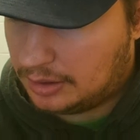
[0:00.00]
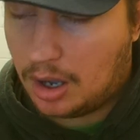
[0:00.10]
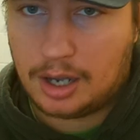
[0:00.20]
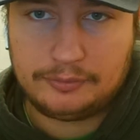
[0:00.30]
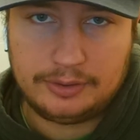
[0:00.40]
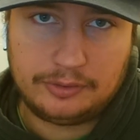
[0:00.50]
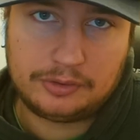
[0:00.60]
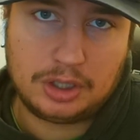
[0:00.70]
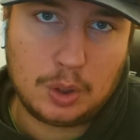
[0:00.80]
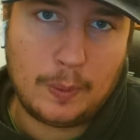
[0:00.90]
the offense is
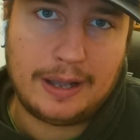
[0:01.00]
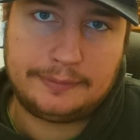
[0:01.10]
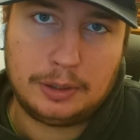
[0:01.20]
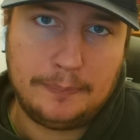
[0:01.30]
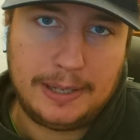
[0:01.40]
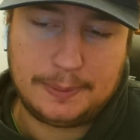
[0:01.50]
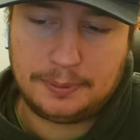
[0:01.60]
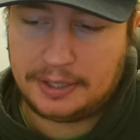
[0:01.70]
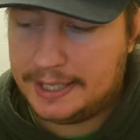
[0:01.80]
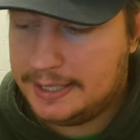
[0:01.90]
going to go out there and make
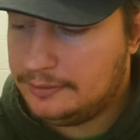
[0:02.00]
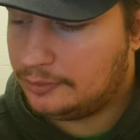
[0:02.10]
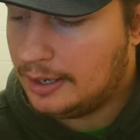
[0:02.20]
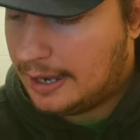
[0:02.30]
plays.